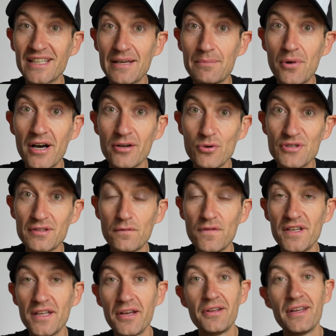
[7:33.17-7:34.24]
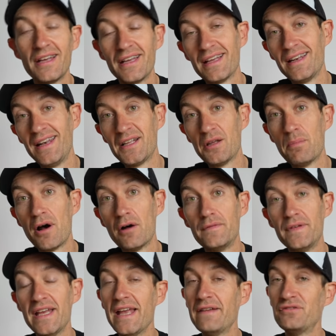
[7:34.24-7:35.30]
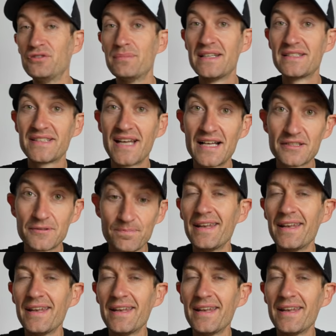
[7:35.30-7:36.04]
in my recent video, link above if you missed that.